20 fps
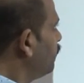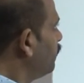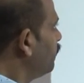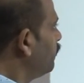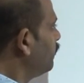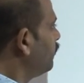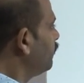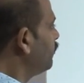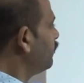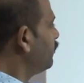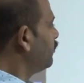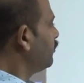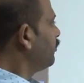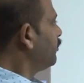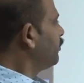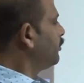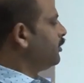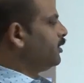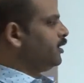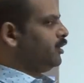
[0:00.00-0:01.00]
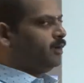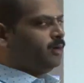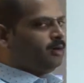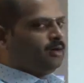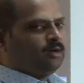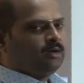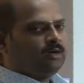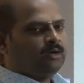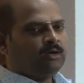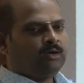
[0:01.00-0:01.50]

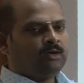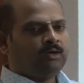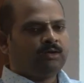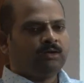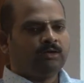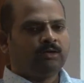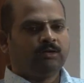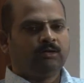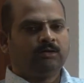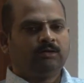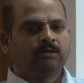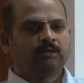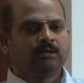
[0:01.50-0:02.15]
(no one is talking)